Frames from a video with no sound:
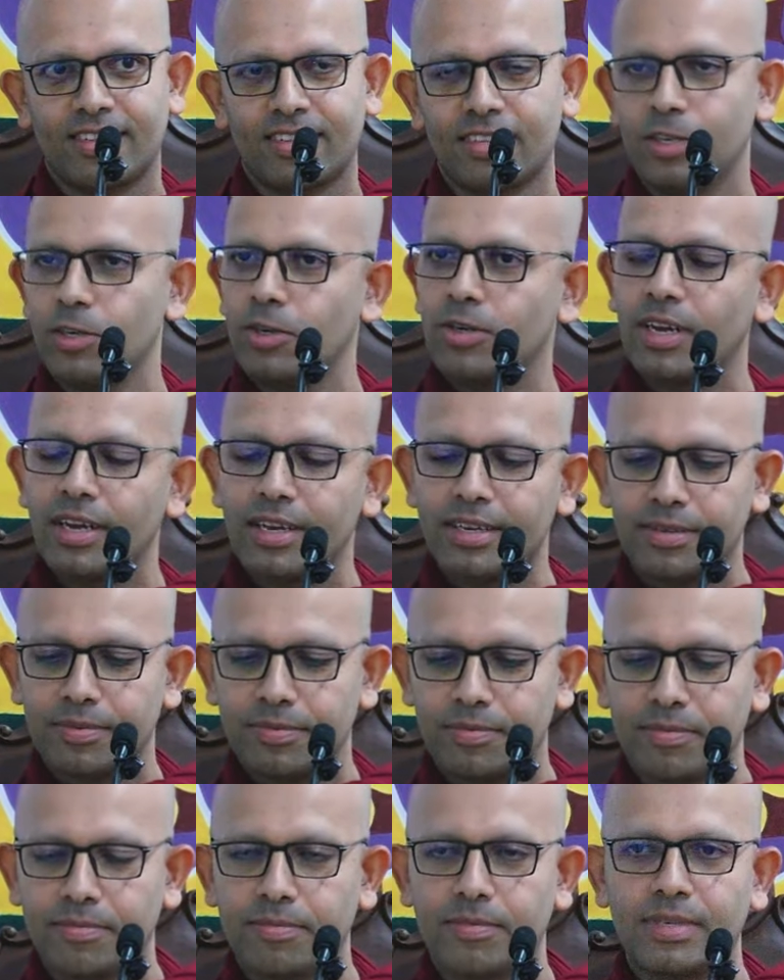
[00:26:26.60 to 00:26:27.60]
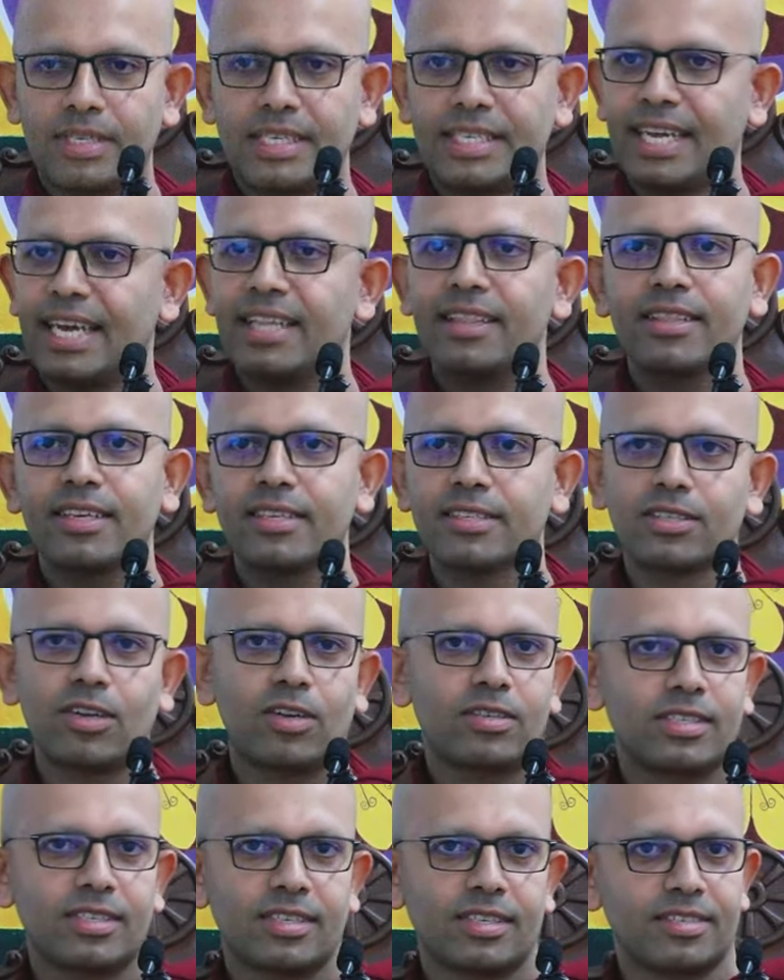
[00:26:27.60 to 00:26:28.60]
You know, like death is
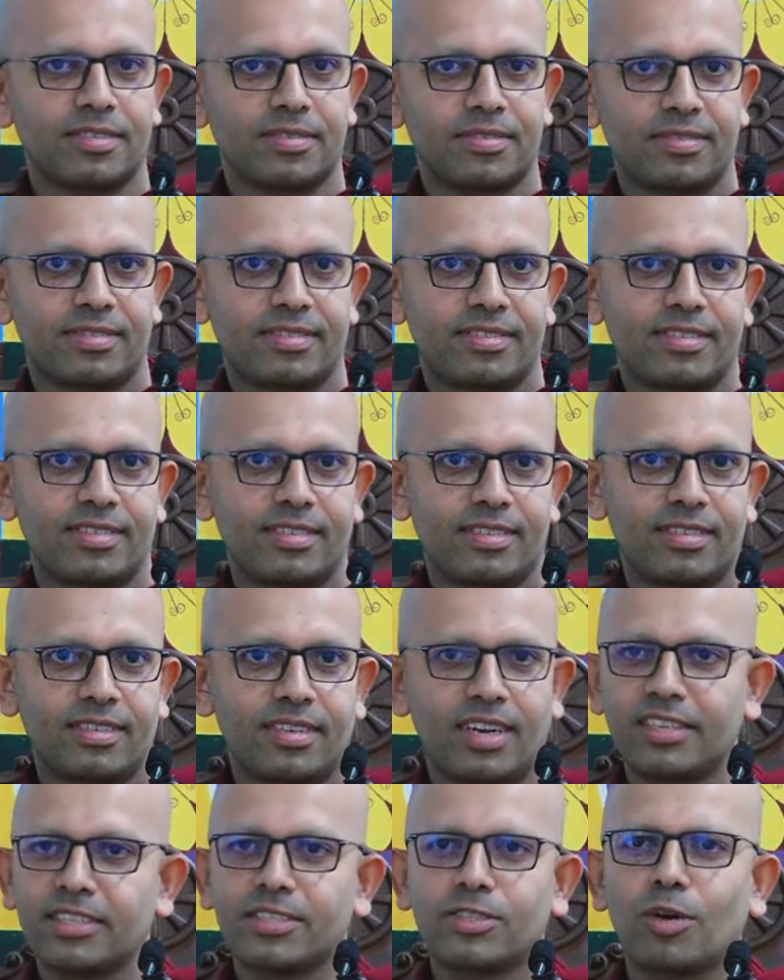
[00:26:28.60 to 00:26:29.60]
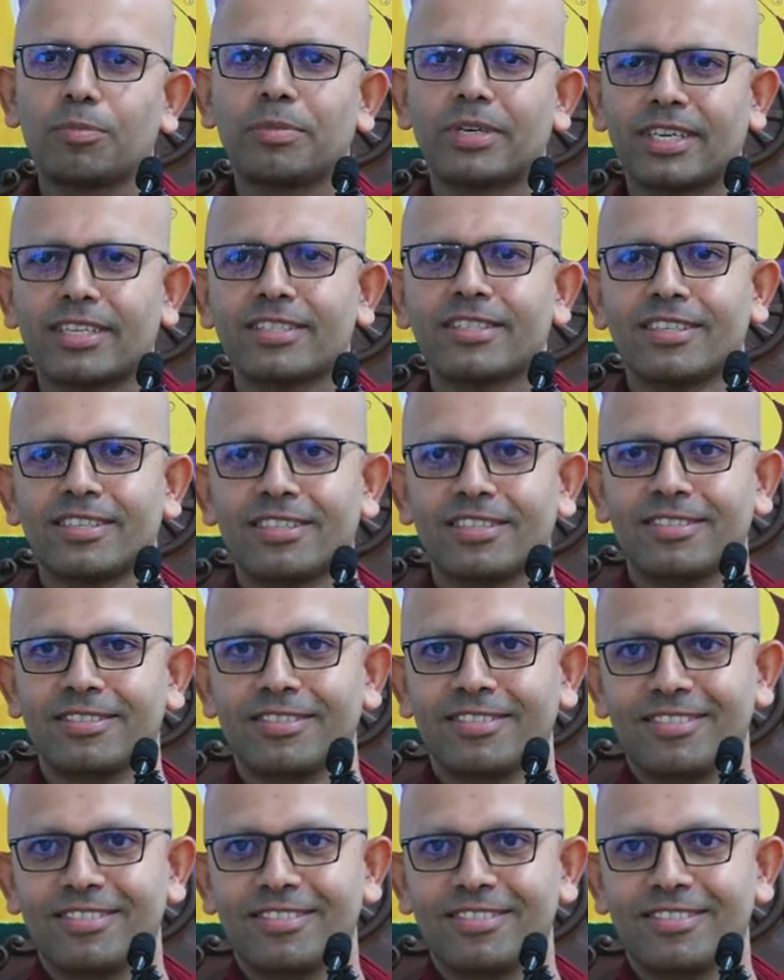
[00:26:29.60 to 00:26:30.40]
not a nice topic, is it?